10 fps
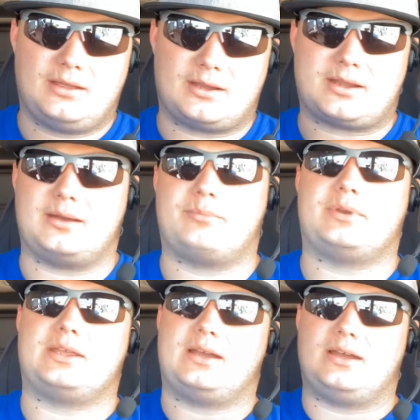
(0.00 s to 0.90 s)
a
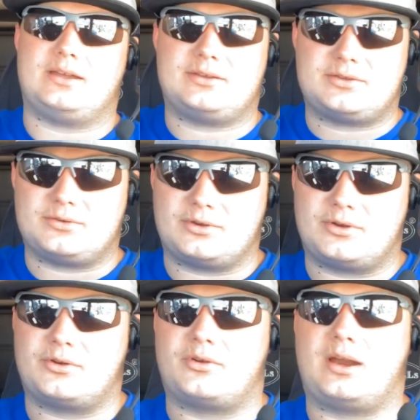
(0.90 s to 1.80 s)
company guy to an
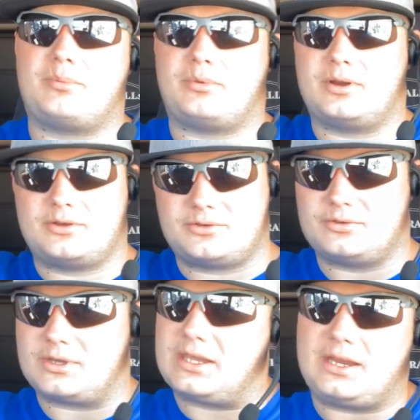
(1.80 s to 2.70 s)
owner operator to
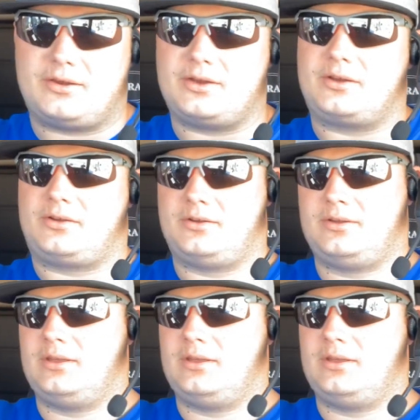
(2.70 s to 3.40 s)
a carrier,